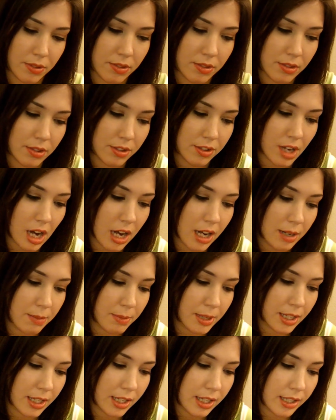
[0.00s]
sorry,
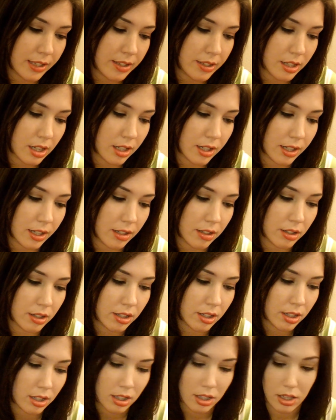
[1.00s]
my heat's cutting
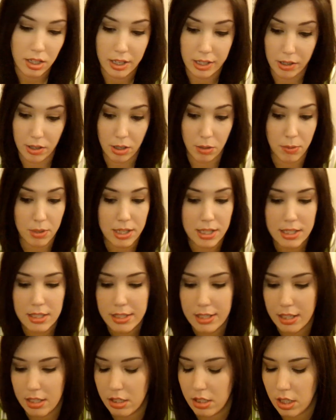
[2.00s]
on. I don't know why it
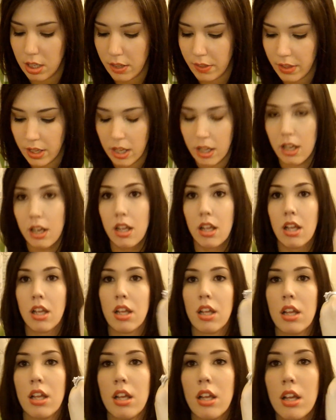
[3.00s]
sounds like that.
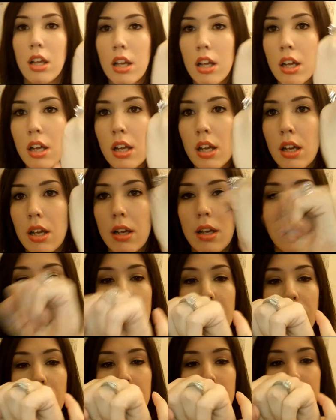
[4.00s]

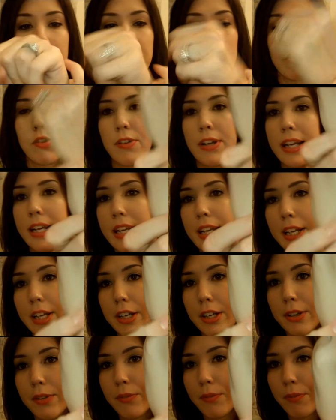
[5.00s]
Um, it's right
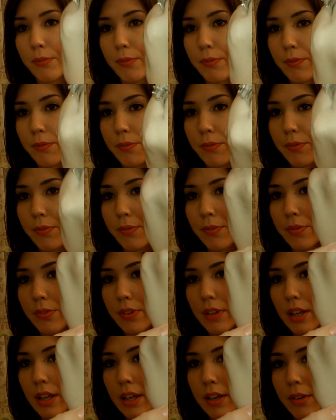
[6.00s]
here.
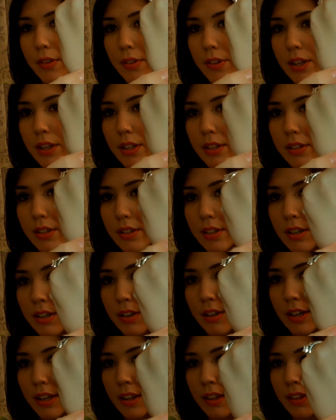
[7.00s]
I don't think it's,
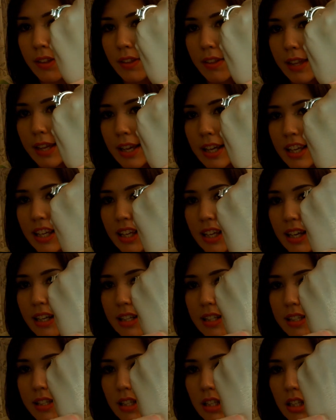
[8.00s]
okay. Yeah, you can kind
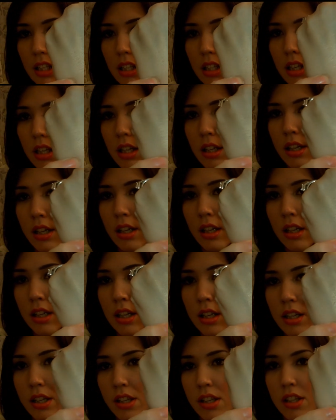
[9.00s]
of see it.
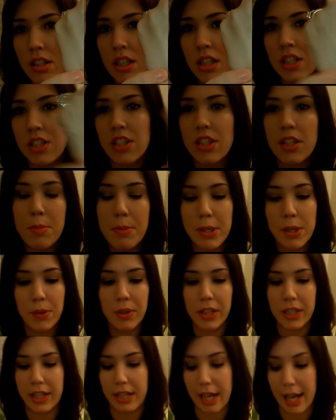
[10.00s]
So it'd be a
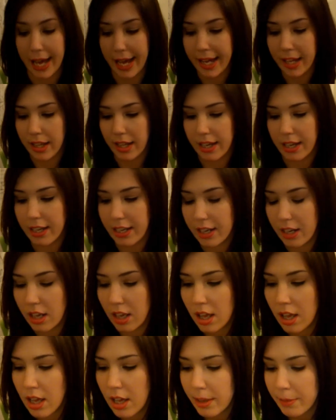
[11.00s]
really good highlight.
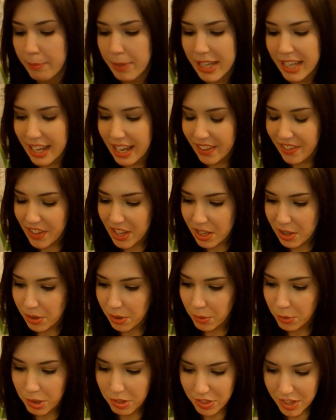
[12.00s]
But I think
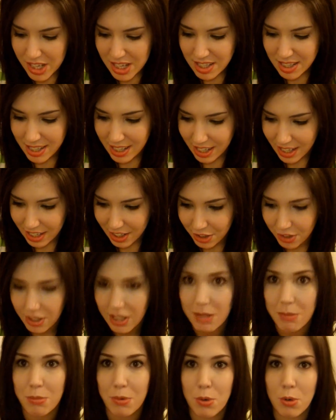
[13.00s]
with this kit, you
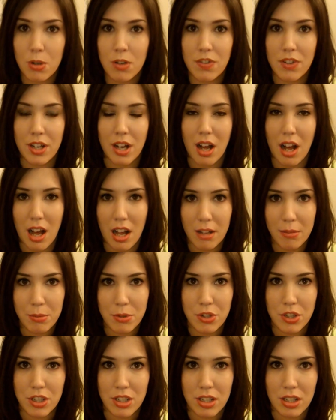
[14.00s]
get more of an
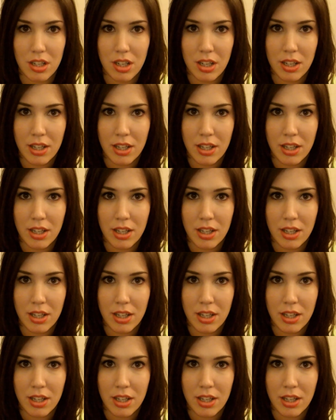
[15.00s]
option.